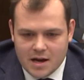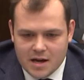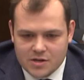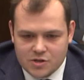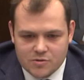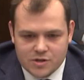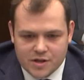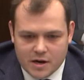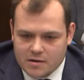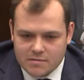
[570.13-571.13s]
uh, due
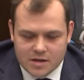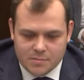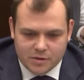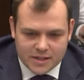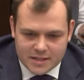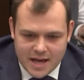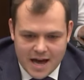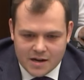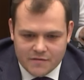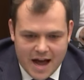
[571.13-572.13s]
to their complete
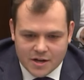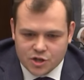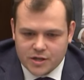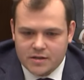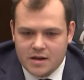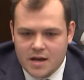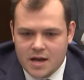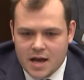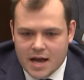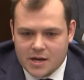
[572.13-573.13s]
lack of action
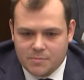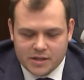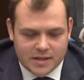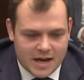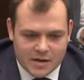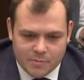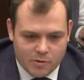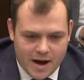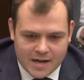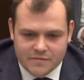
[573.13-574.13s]
and complete lack of
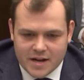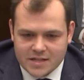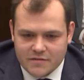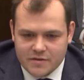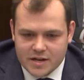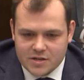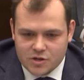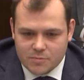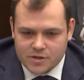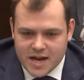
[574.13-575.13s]
proactive activity
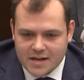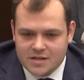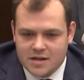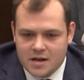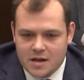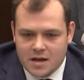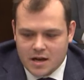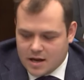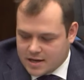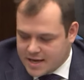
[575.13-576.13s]
to protect
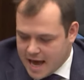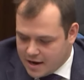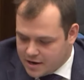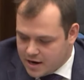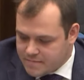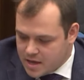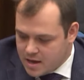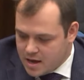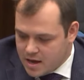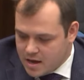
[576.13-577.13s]
uh, Canada,
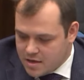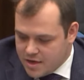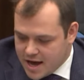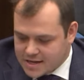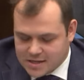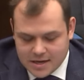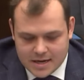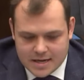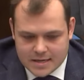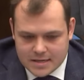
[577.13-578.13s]
that
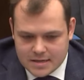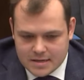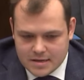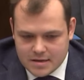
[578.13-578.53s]
uh,